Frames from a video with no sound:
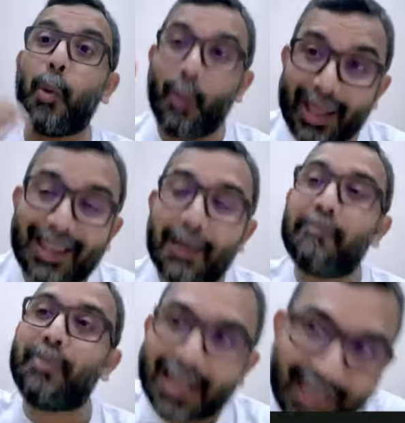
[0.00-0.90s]
with
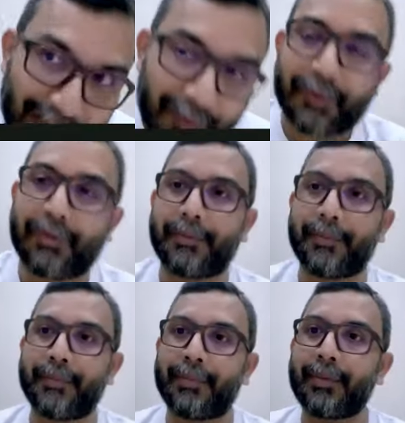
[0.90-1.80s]
belief,
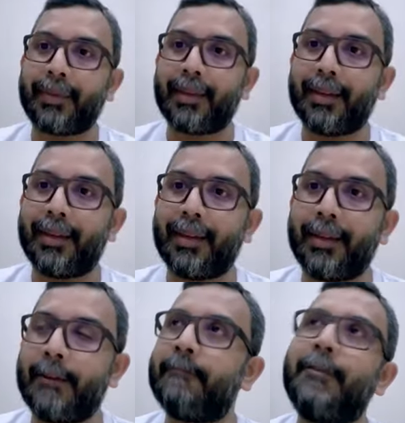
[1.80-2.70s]

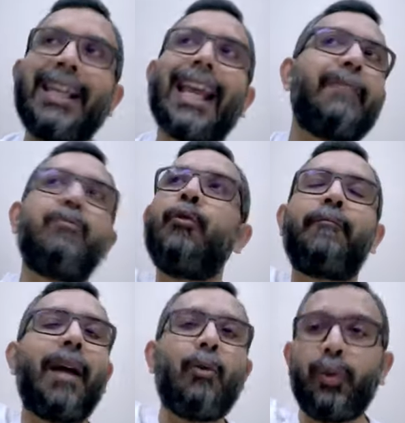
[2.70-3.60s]
we can move
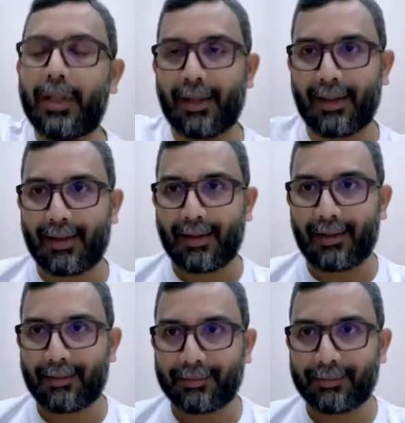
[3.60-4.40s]
mountains.